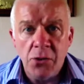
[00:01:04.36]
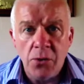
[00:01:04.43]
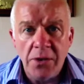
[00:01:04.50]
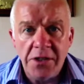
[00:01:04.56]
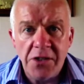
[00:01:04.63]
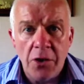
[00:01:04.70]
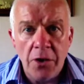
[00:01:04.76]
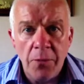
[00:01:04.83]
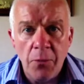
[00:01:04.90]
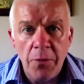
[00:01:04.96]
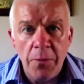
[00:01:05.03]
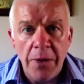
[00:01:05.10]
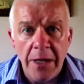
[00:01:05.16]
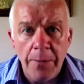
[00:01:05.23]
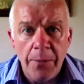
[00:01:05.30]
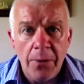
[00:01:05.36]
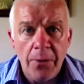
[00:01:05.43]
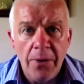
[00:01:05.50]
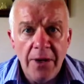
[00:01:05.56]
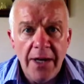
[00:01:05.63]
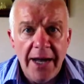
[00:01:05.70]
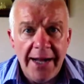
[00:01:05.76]
all the time with people
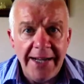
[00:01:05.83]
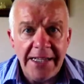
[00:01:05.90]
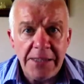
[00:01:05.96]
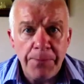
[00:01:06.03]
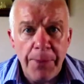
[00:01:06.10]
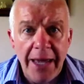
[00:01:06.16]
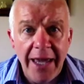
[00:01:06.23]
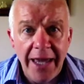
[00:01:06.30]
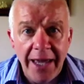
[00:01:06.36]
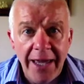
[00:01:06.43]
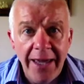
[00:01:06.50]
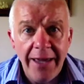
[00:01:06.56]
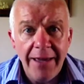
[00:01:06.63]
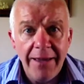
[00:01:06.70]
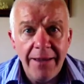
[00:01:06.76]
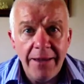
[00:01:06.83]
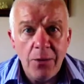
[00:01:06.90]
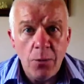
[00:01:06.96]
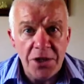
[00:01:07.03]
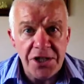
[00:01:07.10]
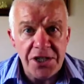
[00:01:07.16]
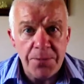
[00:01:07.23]
and it's P,
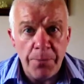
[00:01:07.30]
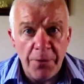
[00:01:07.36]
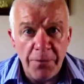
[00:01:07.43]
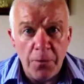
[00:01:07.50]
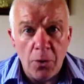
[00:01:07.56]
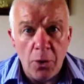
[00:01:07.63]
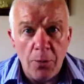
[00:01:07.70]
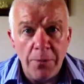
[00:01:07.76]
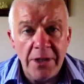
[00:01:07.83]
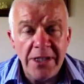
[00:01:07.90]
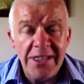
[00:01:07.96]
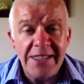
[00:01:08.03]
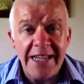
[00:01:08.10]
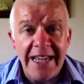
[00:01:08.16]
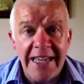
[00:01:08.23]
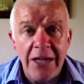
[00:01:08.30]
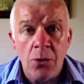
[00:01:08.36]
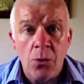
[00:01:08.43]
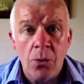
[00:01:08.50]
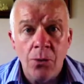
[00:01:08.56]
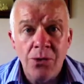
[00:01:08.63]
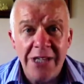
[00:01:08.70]
which is performance,
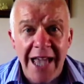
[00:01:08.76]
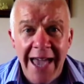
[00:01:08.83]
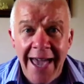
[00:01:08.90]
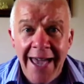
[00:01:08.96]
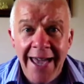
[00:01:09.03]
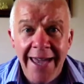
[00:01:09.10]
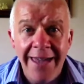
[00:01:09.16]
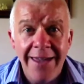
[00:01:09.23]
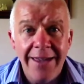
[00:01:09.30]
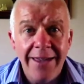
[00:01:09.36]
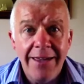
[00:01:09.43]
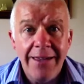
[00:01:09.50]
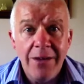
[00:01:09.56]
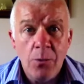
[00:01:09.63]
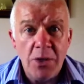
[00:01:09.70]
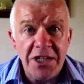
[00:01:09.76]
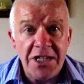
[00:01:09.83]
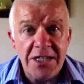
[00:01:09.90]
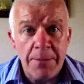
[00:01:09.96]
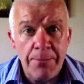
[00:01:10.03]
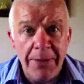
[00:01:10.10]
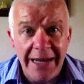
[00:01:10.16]
equals A which
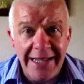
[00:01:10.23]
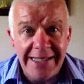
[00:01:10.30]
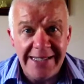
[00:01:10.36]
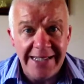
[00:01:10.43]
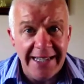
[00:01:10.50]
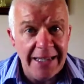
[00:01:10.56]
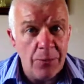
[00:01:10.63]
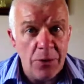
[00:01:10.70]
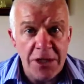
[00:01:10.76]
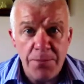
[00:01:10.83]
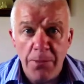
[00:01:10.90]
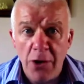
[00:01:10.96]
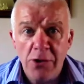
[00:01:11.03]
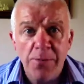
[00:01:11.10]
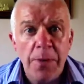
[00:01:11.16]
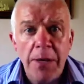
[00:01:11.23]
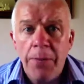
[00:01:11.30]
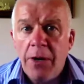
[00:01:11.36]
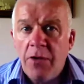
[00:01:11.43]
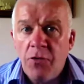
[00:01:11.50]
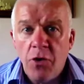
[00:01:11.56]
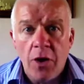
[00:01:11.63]
is ability, which most
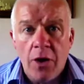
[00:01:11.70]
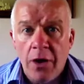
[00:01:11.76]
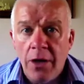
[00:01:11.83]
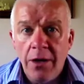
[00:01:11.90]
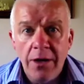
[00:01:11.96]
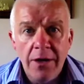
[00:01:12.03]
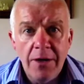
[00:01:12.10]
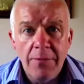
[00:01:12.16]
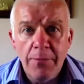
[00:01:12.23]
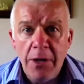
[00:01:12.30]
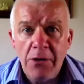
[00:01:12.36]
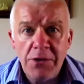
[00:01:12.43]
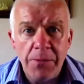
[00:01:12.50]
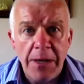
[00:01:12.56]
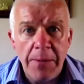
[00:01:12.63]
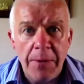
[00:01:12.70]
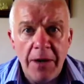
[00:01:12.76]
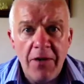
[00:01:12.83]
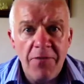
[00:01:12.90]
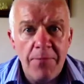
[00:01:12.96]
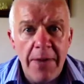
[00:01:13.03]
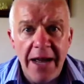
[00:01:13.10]
people have got. Most people
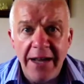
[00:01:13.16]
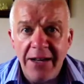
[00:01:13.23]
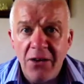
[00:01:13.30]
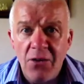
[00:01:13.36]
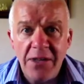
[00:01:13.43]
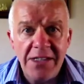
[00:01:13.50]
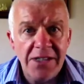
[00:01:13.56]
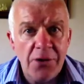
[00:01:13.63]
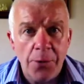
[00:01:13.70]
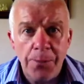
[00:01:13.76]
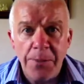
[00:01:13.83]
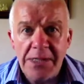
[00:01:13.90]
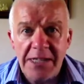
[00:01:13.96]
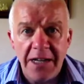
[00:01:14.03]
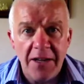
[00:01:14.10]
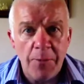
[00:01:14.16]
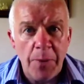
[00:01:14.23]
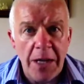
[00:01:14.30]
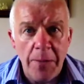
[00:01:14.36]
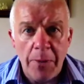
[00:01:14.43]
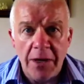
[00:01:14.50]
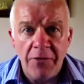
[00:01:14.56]
I've met, 90 odd percent of
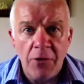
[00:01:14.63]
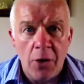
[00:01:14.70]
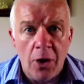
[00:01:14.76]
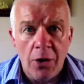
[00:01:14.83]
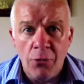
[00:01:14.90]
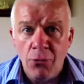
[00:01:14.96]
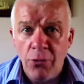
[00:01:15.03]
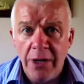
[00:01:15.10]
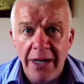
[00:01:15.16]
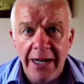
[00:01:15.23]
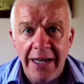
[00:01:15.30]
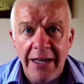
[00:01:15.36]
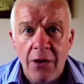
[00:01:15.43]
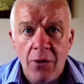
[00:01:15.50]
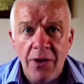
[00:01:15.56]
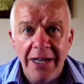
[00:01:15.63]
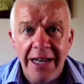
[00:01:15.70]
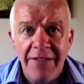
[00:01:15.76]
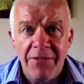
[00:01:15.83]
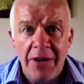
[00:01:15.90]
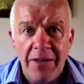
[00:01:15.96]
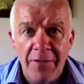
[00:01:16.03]
people have got a really high
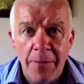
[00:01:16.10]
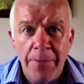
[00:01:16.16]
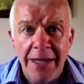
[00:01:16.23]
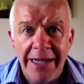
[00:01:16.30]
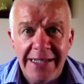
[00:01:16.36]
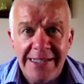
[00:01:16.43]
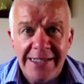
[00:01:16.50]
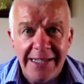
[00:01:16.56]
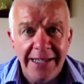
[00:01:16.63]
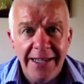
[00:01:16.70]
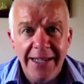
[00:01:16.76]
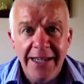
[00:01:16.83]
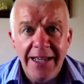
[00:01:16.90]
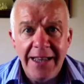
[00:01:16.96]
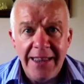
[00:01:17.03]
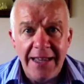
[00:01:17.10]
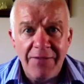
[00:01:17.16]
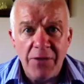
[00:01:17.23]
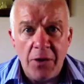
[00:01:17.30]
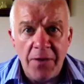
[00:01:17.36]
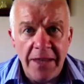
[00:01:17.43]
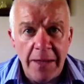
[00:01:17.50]
level of ability. They've
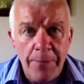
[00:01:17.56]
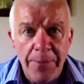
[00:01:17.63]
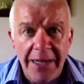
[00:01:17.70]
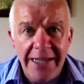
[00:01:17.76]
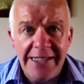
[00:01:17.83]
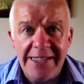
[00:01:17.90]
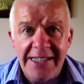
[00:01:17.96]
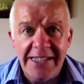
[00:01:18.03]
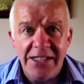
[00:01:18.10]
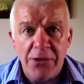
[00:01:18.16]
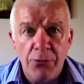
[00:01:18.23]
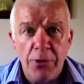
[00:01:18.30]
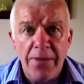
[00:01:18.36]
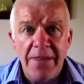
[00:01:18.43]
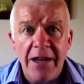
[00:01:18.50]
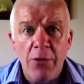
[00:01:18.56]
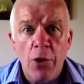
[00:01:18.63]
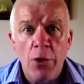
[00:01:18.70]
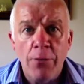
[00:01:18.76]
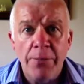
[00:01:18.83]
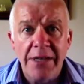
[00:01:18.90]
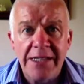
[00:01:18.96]
got the ability to run their
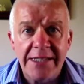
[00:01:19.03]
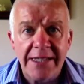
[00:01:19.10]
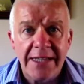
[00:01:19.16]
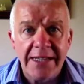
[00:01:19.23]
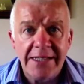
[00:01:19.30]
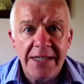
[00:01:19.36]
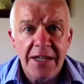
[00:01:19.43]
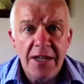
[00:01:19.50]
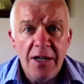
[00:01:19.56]
own business.